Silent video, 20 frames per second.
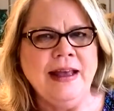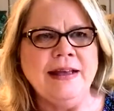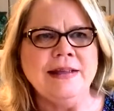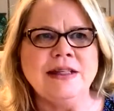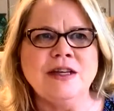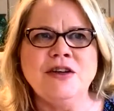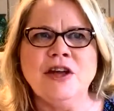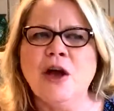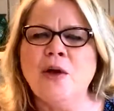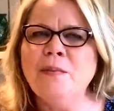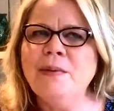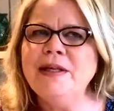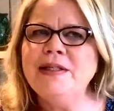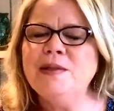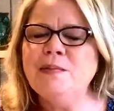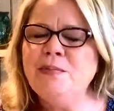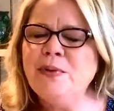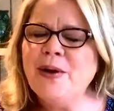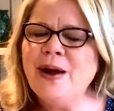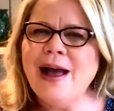So don't be
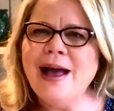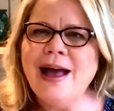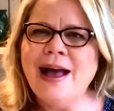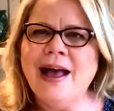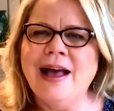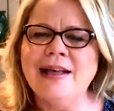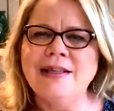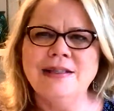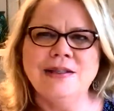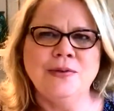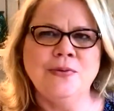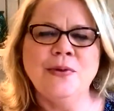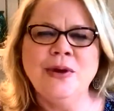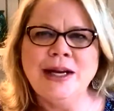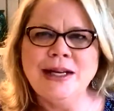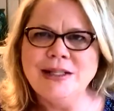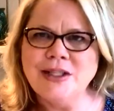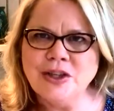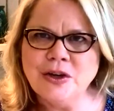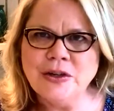surprised
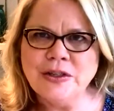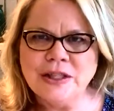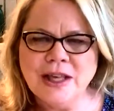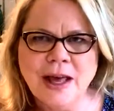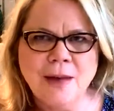when he starts